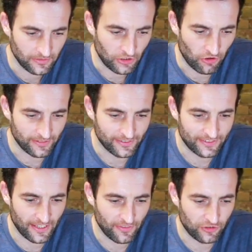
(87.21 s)
Trying to
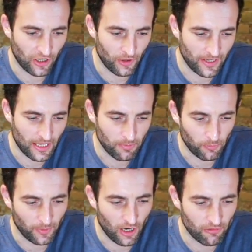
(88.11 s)
sit in the toe here, but
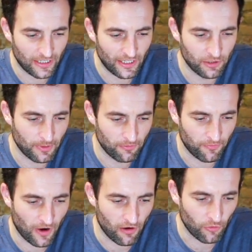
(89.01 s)
we are a little bit
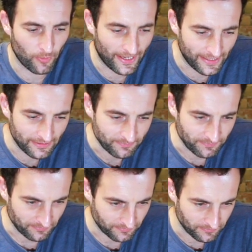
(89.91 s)
far away
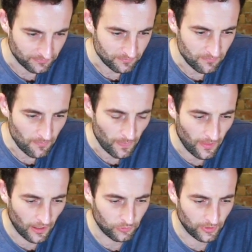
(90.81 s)

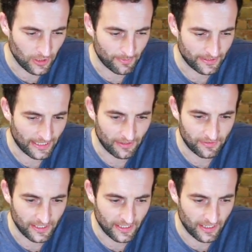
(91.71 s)
as we're coming down
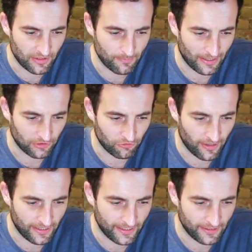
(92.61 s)
the back
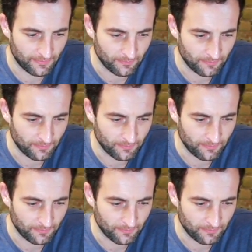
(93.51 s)
straight here.